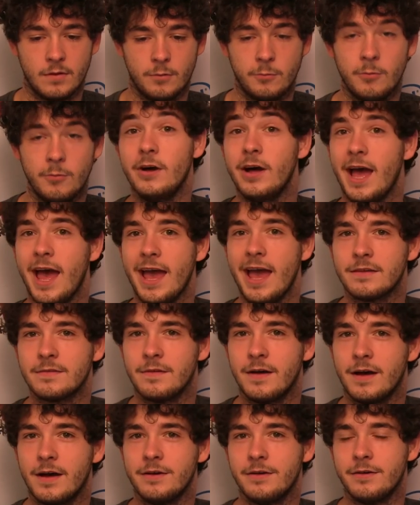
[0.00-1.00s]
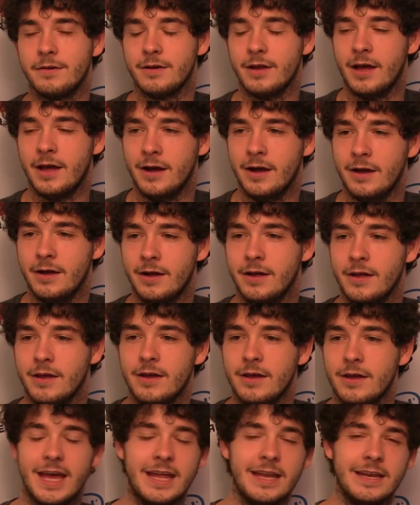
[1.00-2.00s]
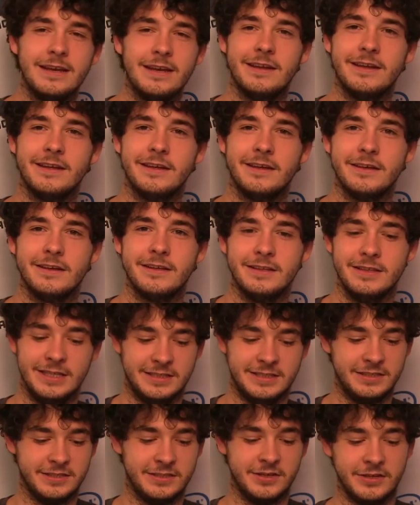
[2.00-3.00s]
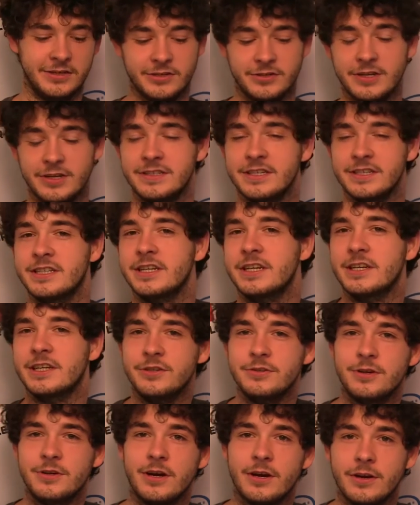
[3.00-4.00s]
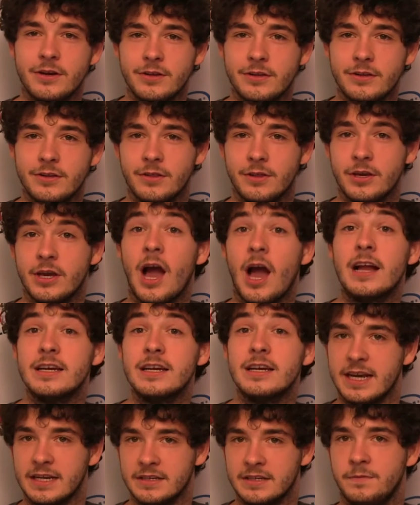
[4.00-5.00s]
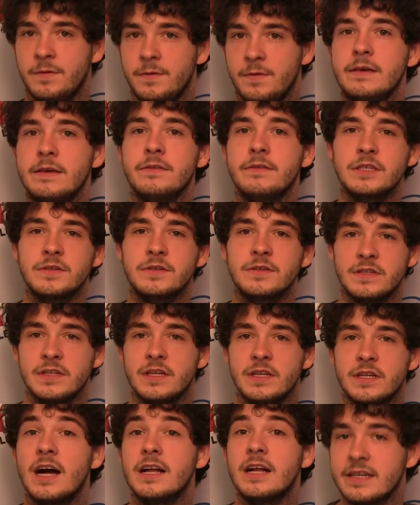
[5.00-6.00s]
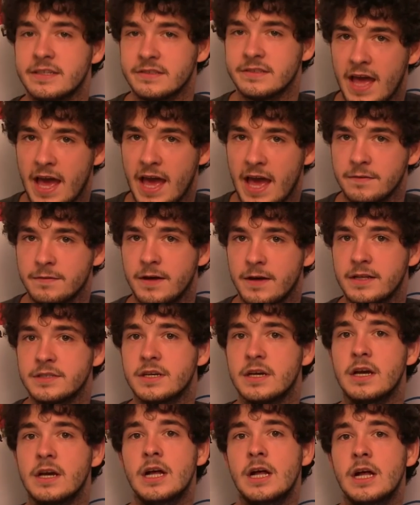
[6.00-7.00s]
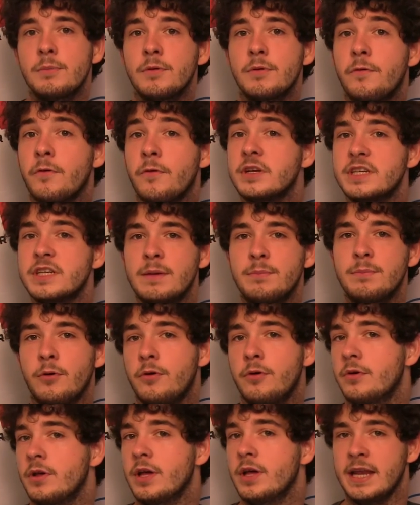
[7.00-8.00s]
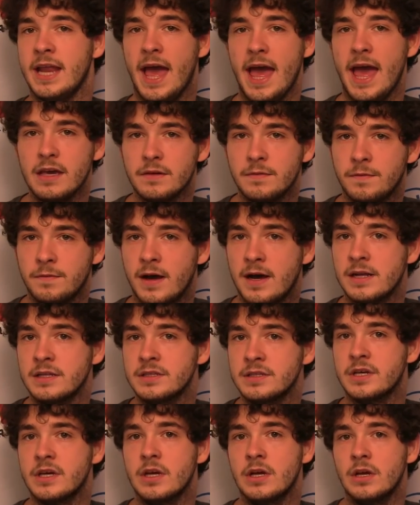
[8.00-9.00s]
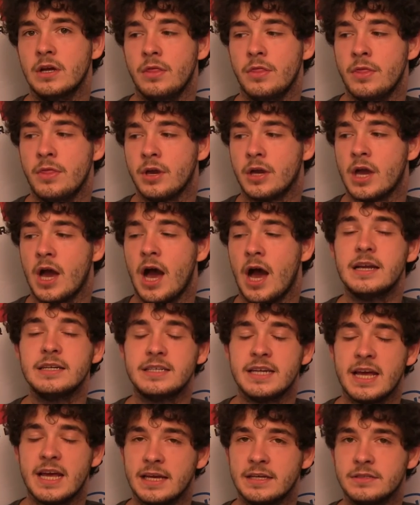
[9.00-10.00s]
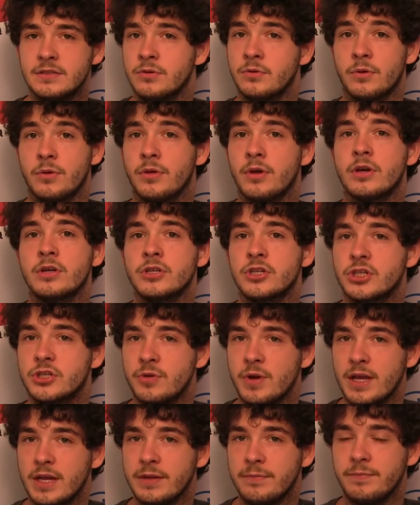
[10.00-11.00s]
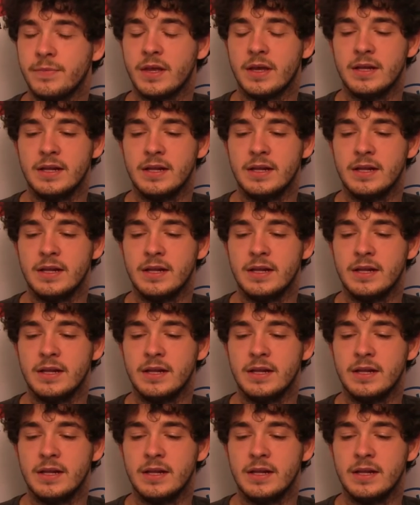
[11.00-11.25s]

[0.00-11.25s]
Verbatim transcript: well, a hackathon. Uh, and this is going to transition into our the context, thinking of these things in the context of hackathons. But for example, in hackathons, the context or the constraint